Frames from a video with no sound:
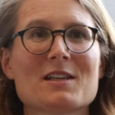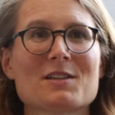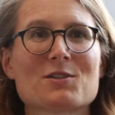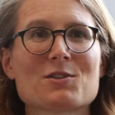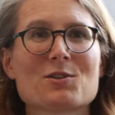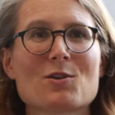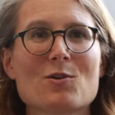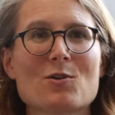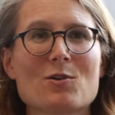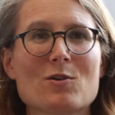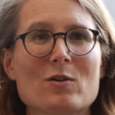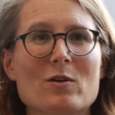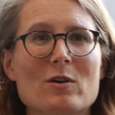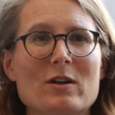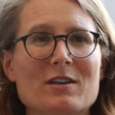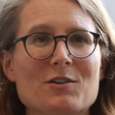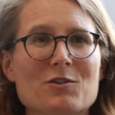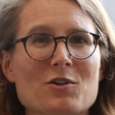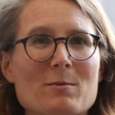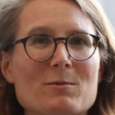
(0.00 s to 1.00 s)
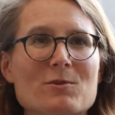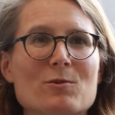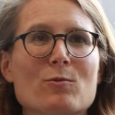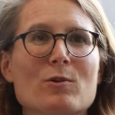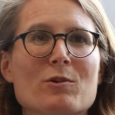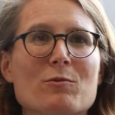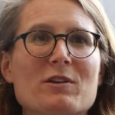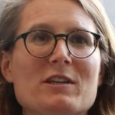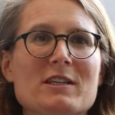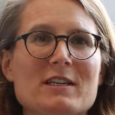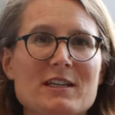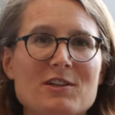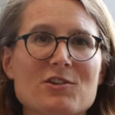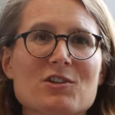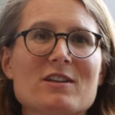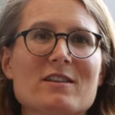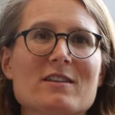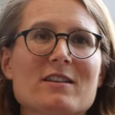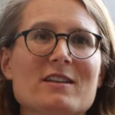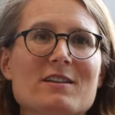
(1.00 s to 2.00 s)
So in terms of what we
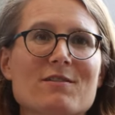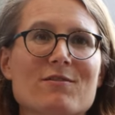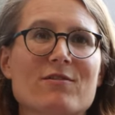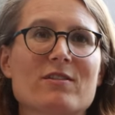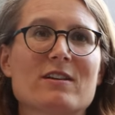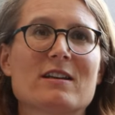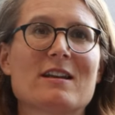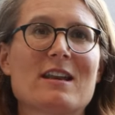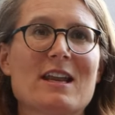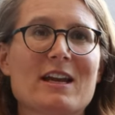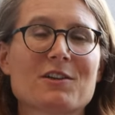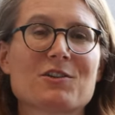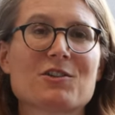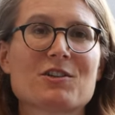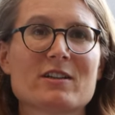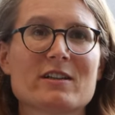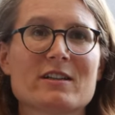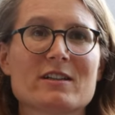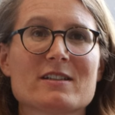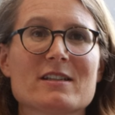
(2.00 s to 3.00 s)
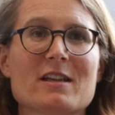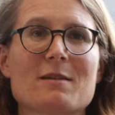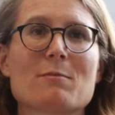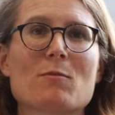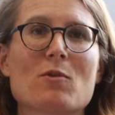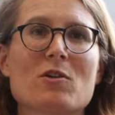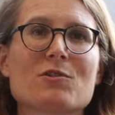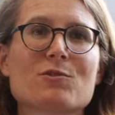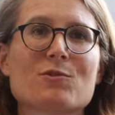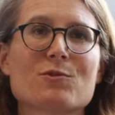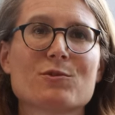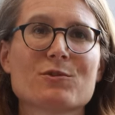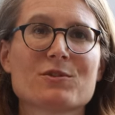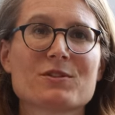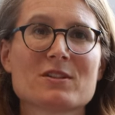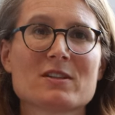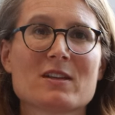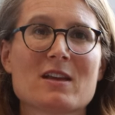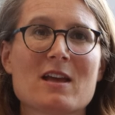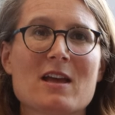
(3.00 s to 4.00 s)
teach in the different lectures and
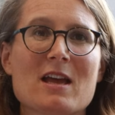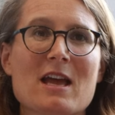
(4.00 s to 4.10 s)
modules,